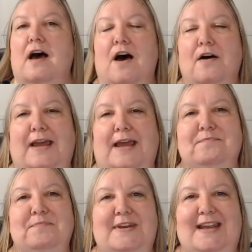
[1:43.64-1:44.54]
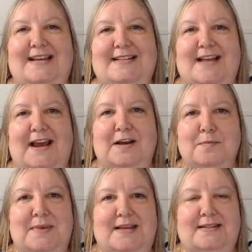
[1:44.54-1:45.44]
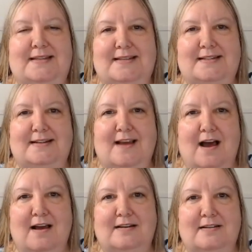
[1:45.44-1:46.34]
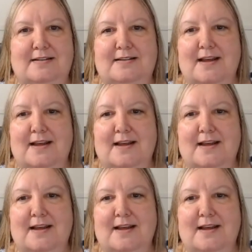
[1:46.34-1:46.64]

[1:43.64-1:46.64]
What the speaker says: Okay, the next item is this Gund.